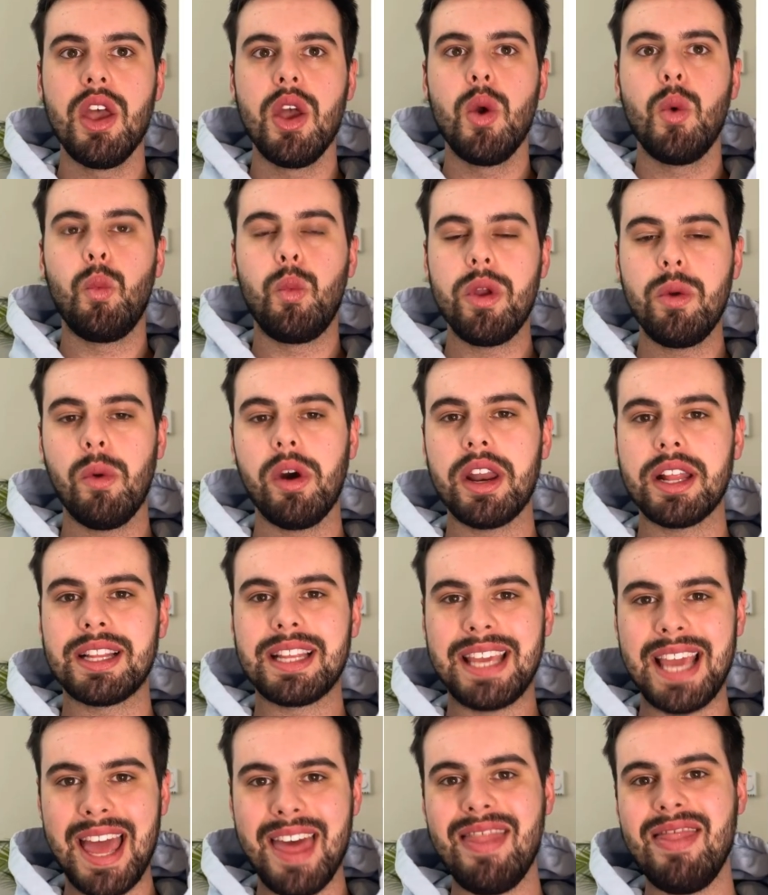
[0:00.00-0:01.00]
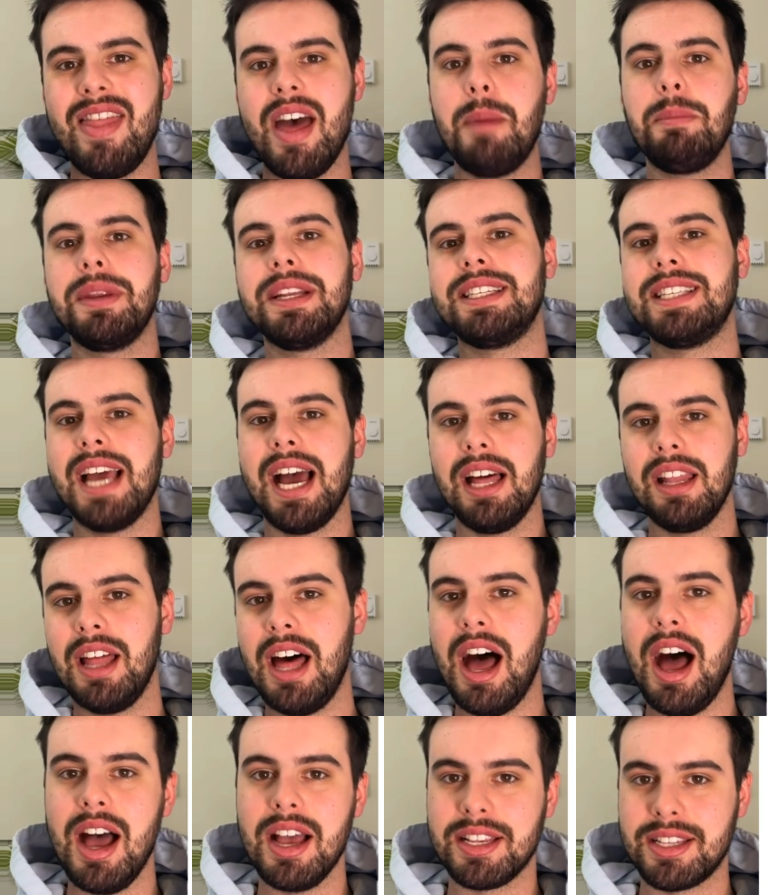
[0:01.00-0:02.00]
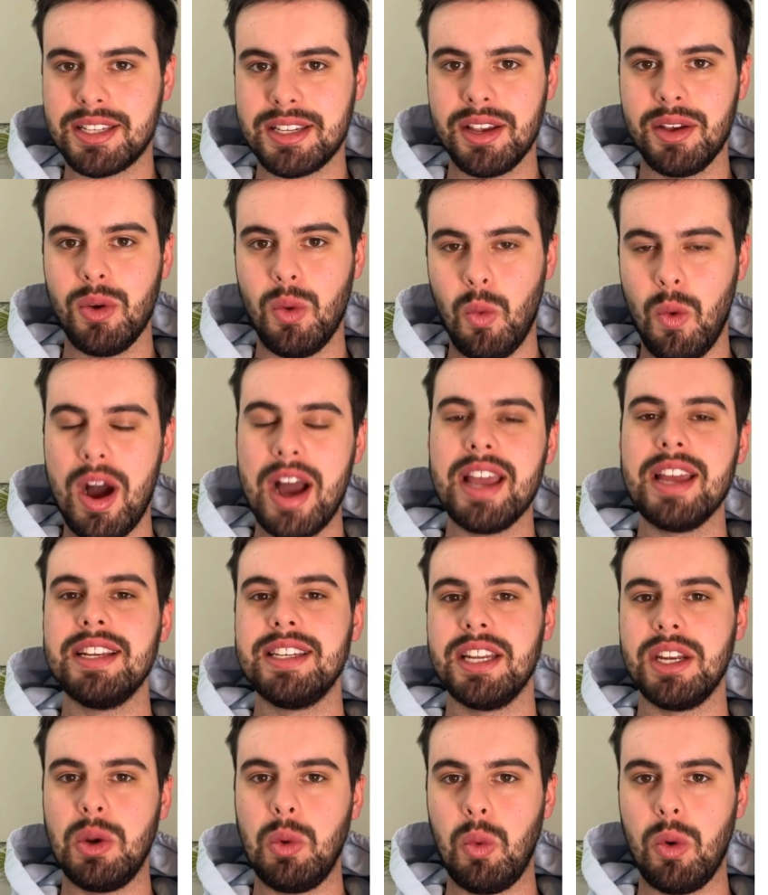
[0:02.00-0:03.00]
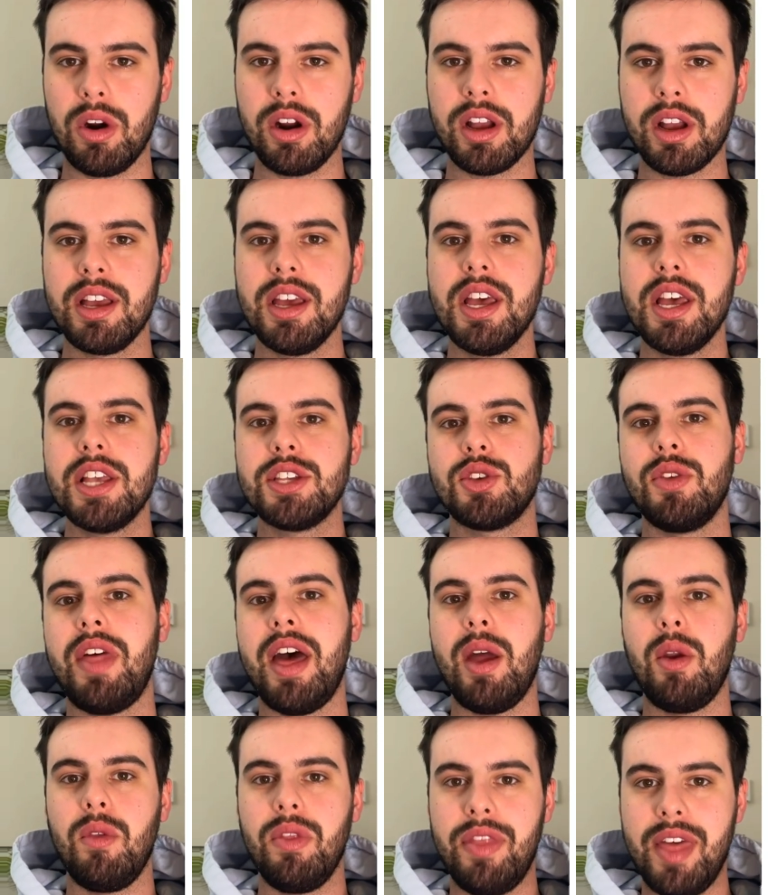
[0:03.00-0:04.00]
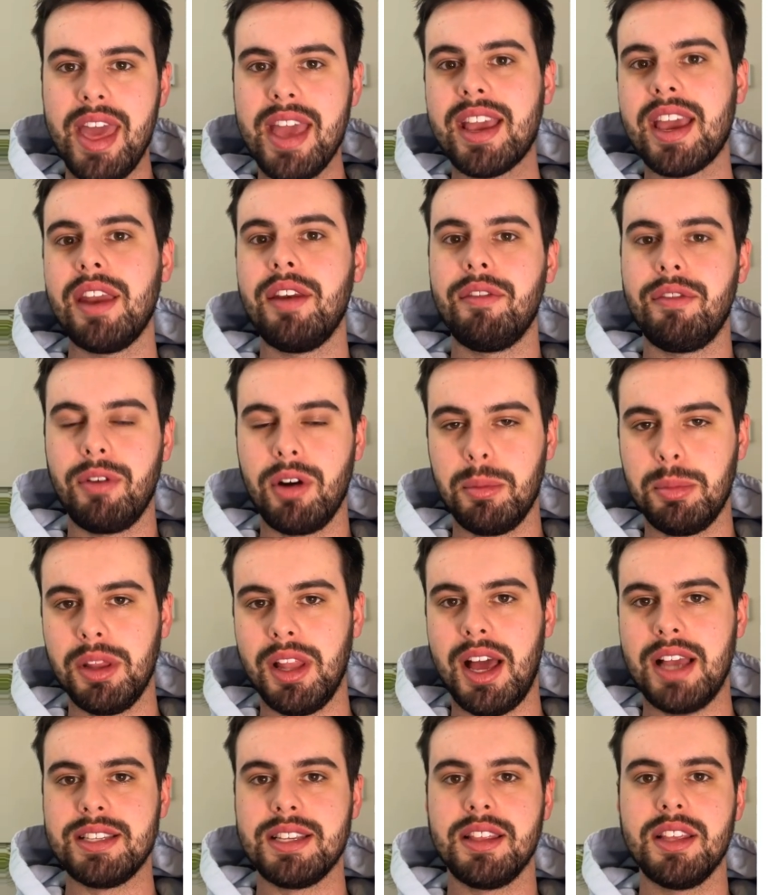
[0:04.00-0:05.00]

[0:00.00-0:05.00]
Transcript: we want to get them to tell us why it didn't work so that they can verbalize it.